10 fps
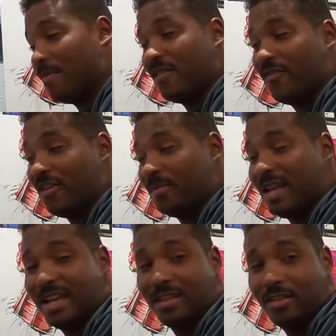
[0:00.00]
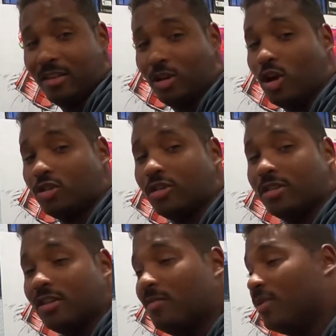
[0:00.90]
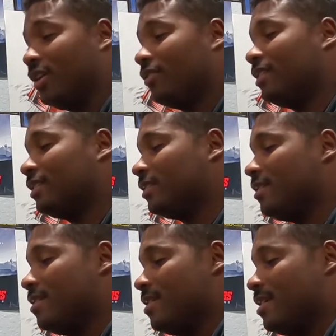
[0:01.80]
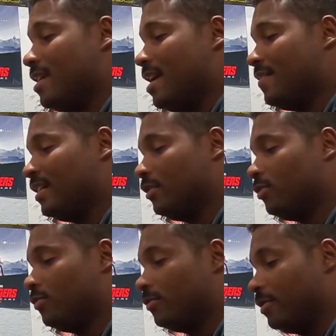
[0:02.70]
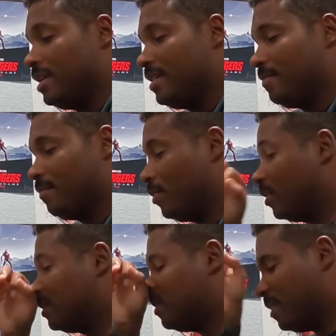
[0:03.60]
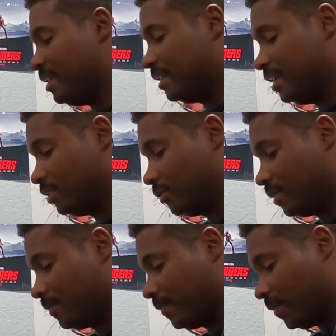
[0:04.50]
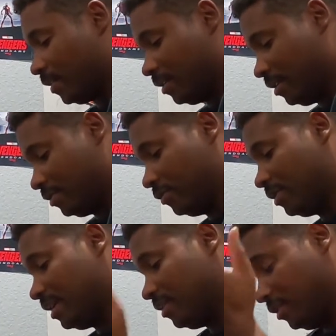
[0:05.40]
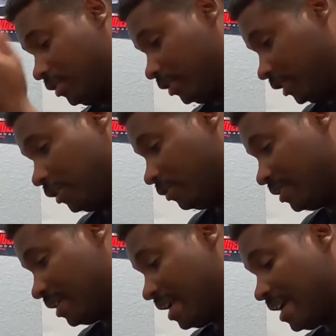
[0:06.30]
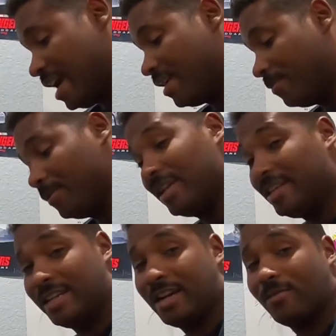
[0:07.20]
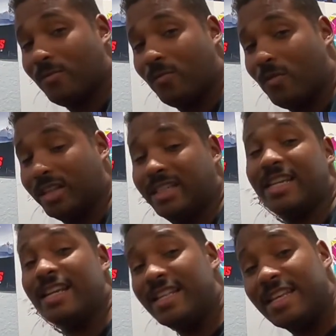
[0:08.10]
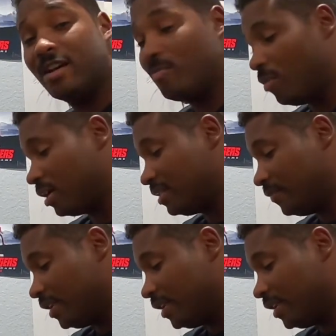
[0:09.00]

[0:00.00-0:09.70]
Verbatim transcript: coming from like the console itself, but no, they just have like little green parts painted into it. So that shows that like I really did not watch any unboxing